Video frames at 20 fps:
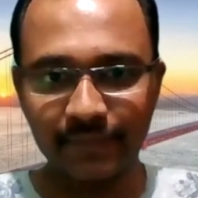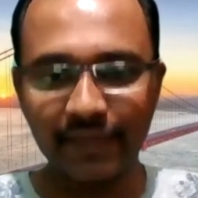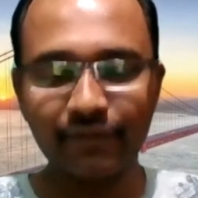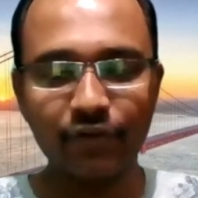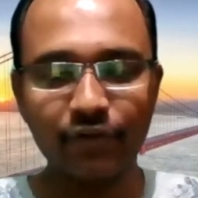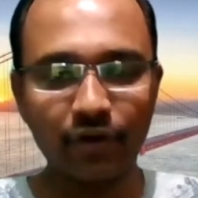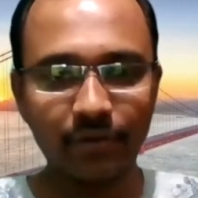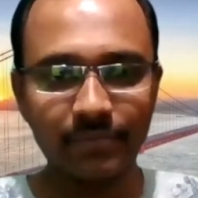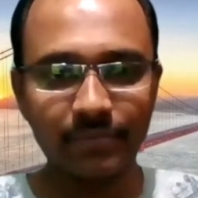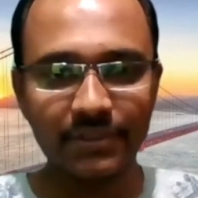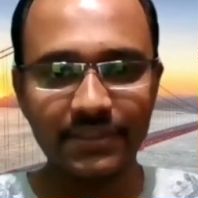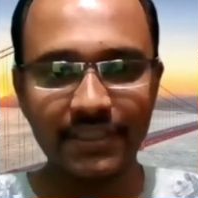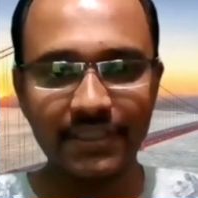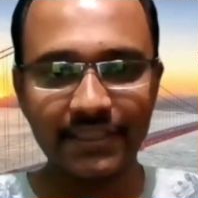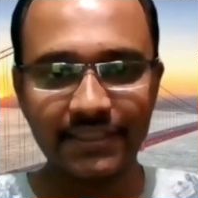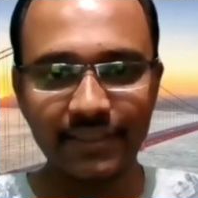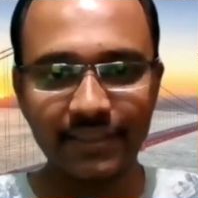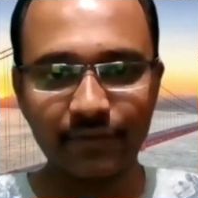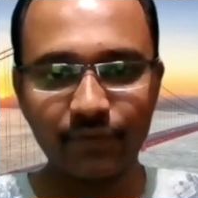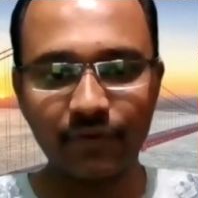environments.
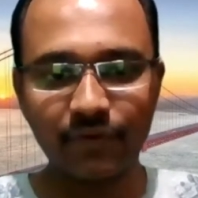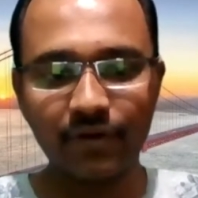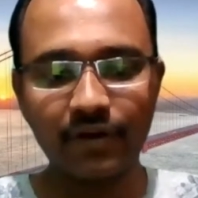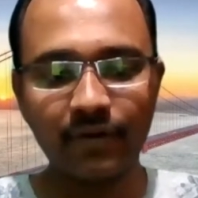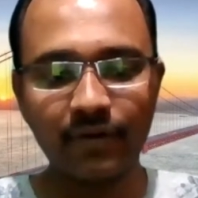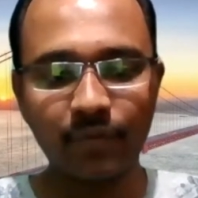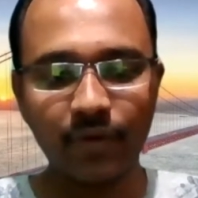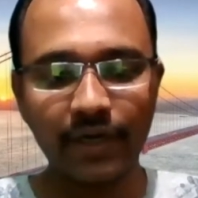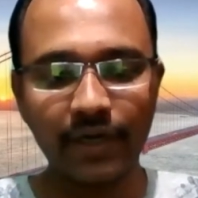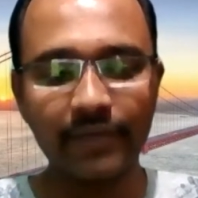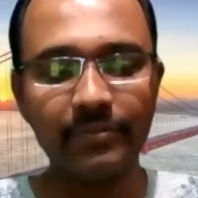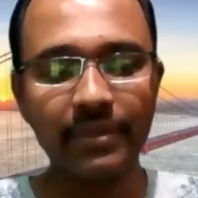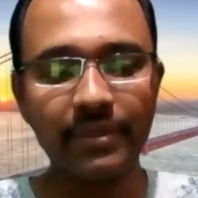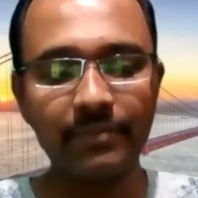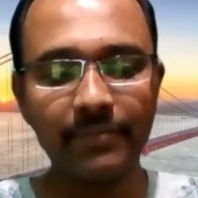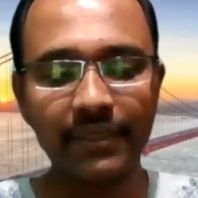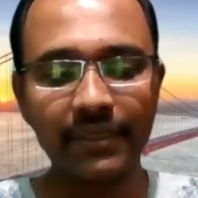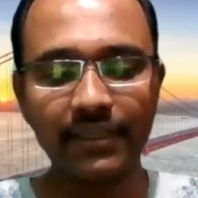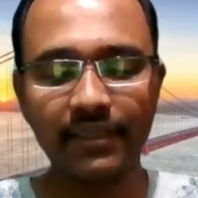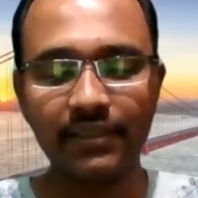Like say, what I
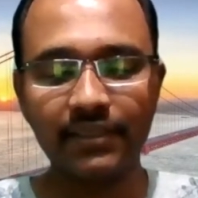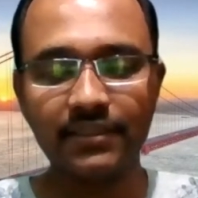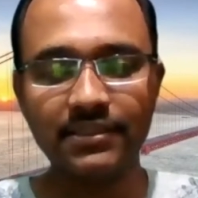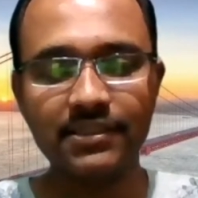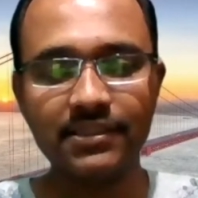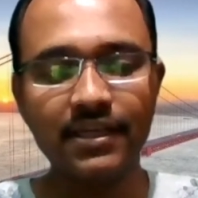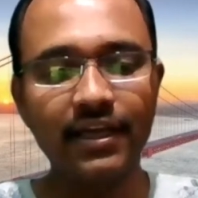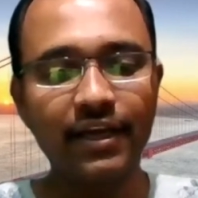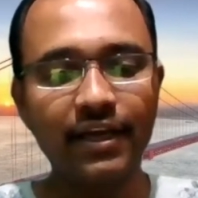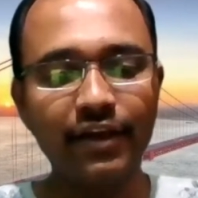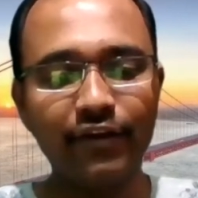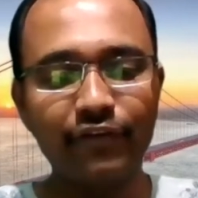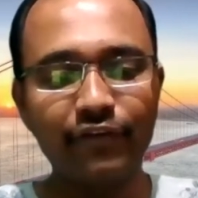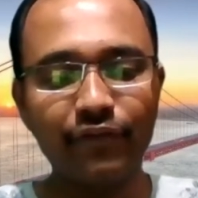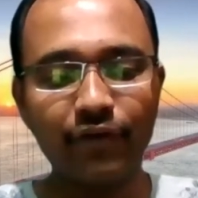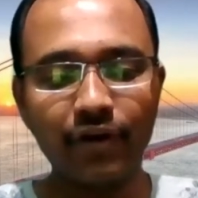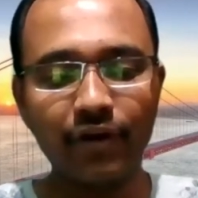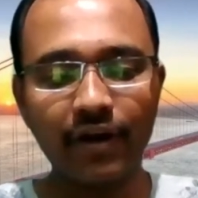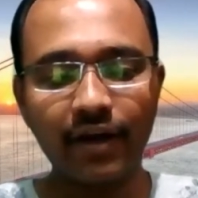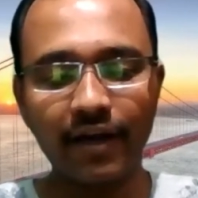mean by that is
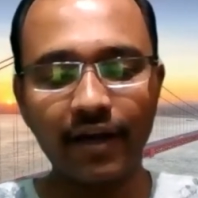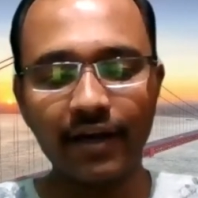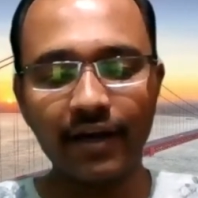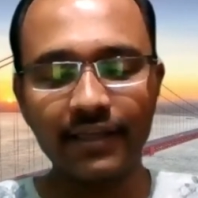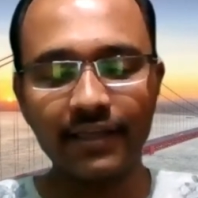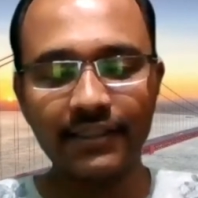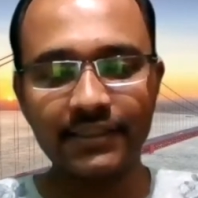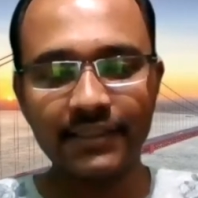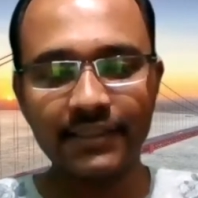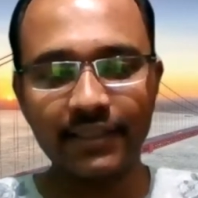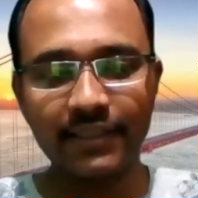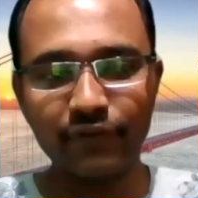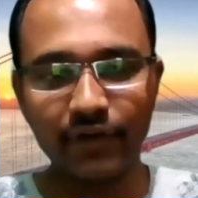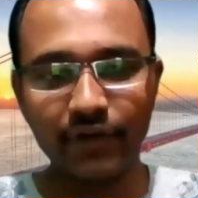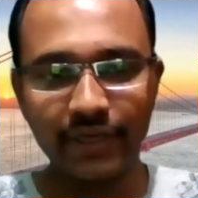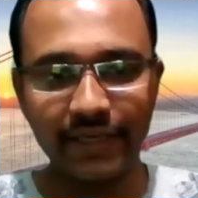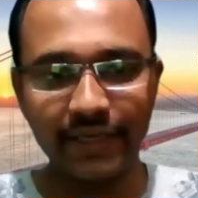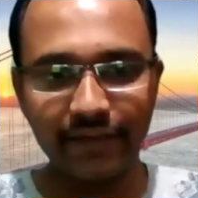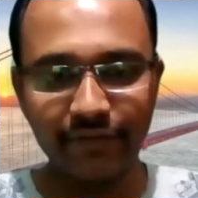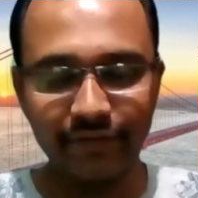for
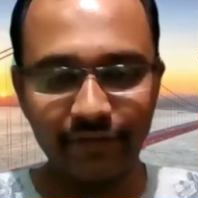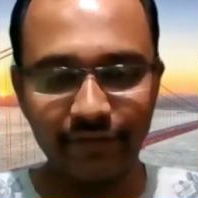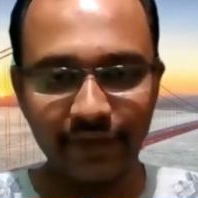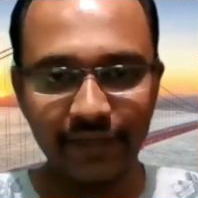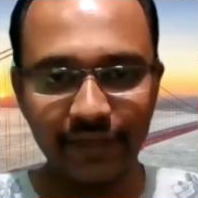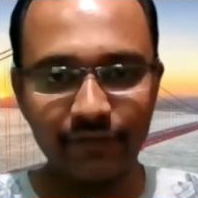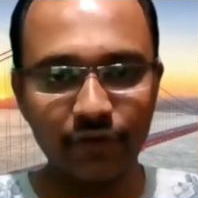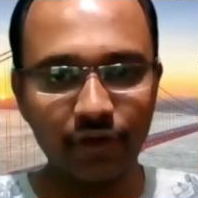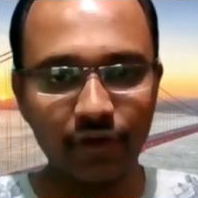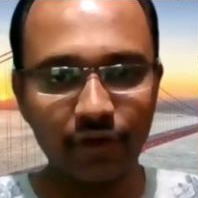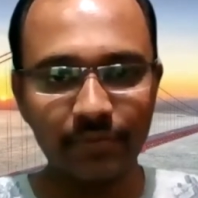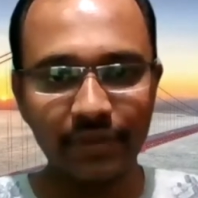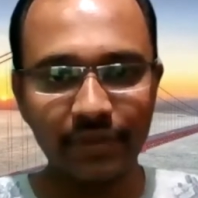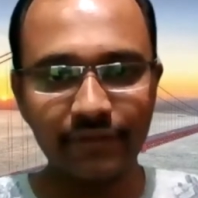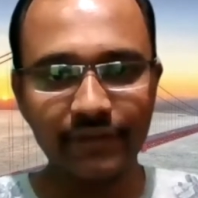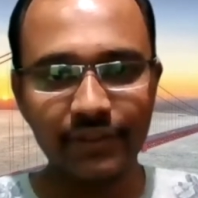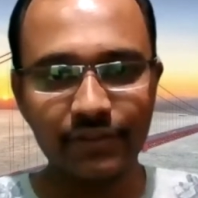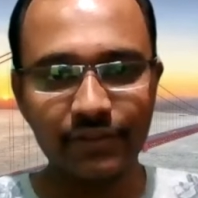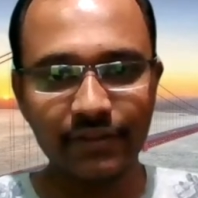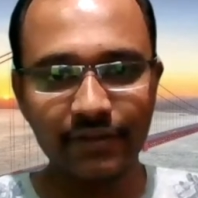a dev
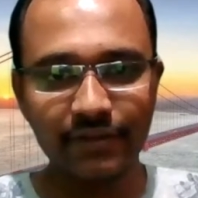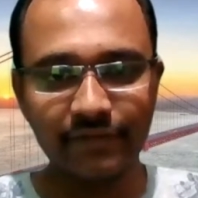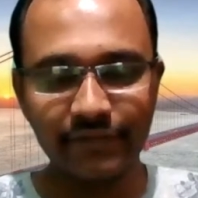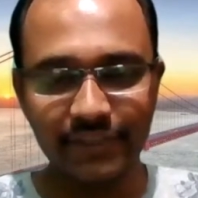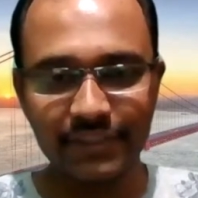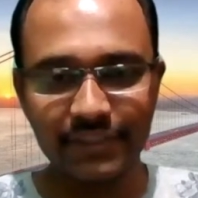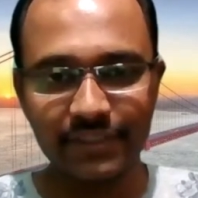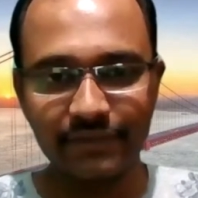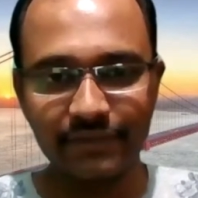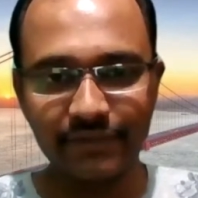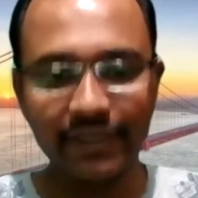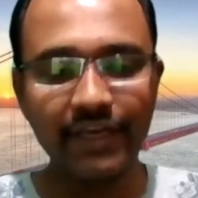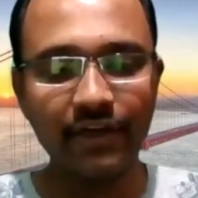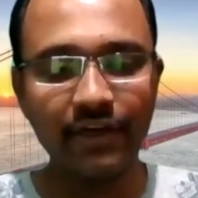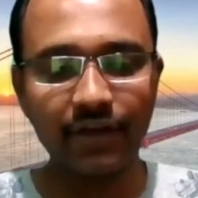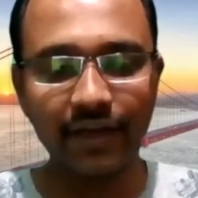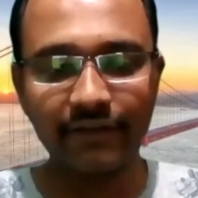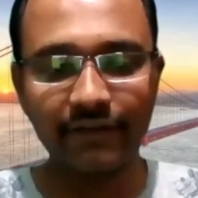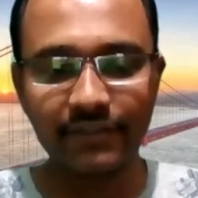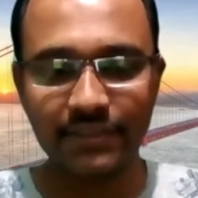environment, we
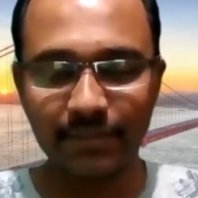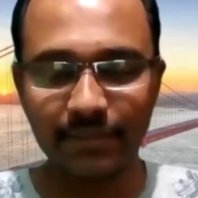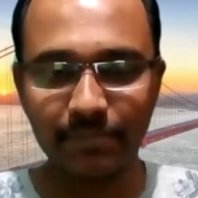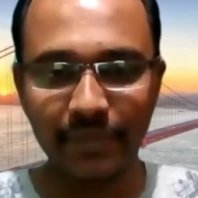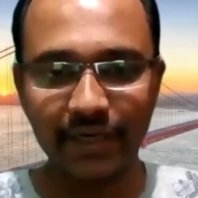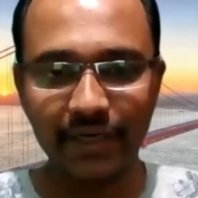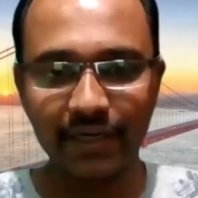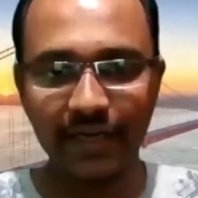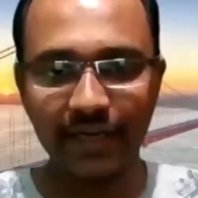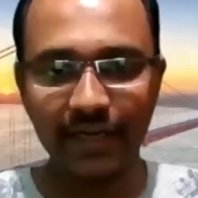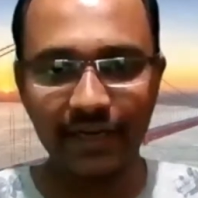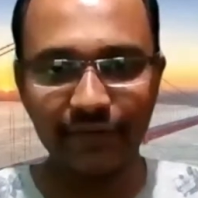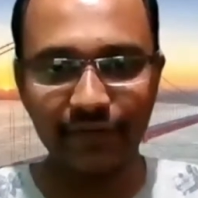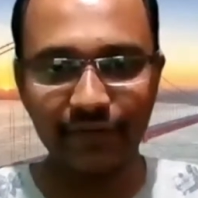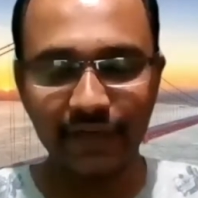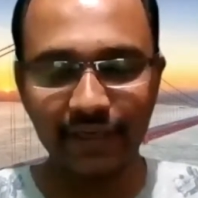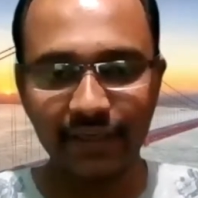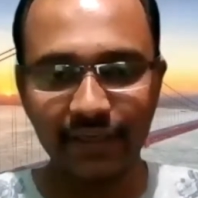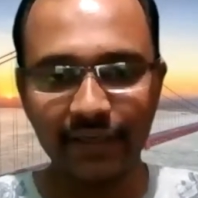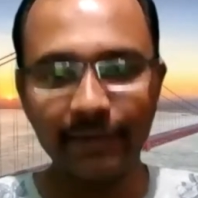need to have a separate
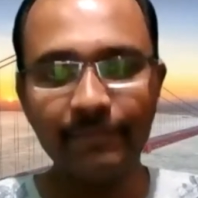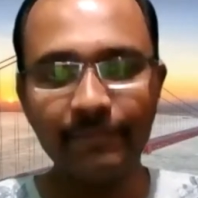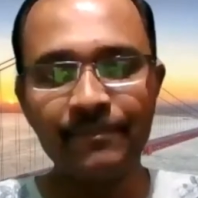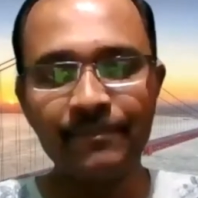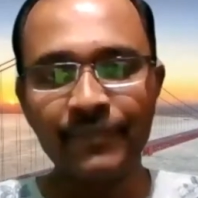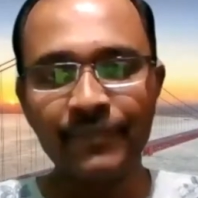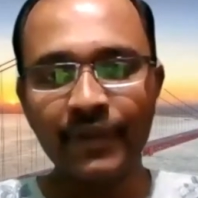Artifactory.